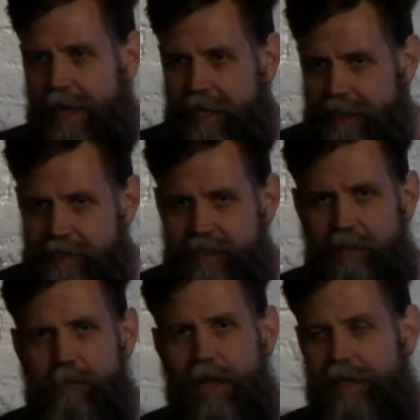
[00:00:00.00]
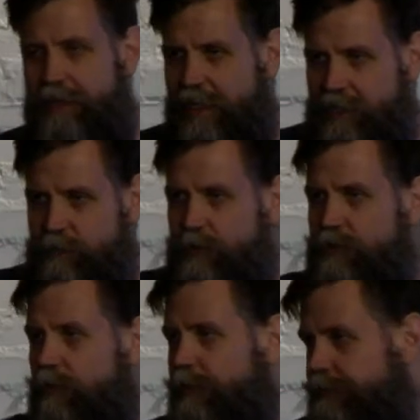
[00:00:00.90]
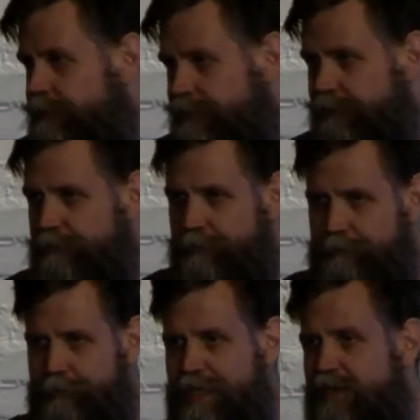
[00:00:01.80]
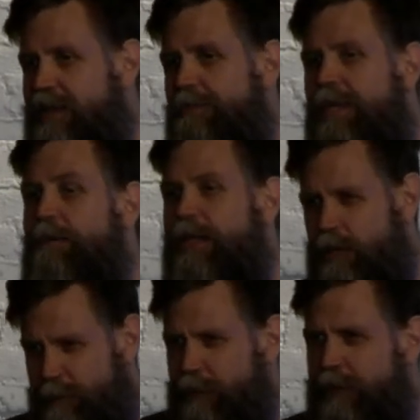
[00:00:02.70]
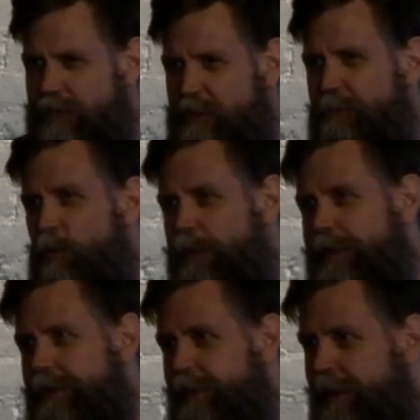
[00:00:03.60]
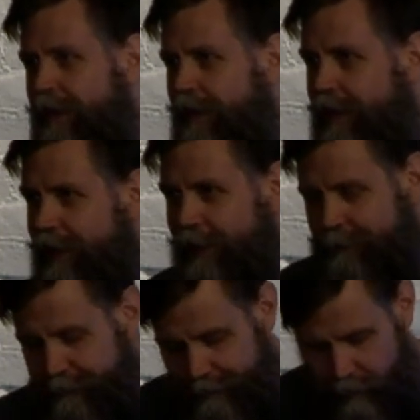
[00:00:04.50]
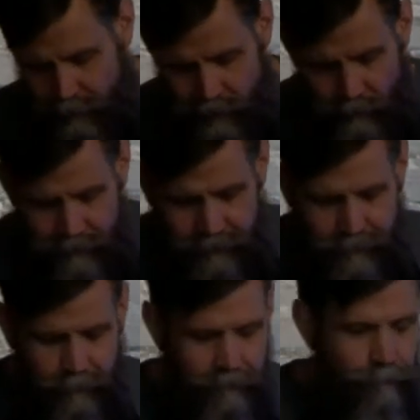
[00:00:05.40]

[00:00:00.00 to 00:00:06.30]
and it seemed like things were sort of basically becoming community supported, which was sort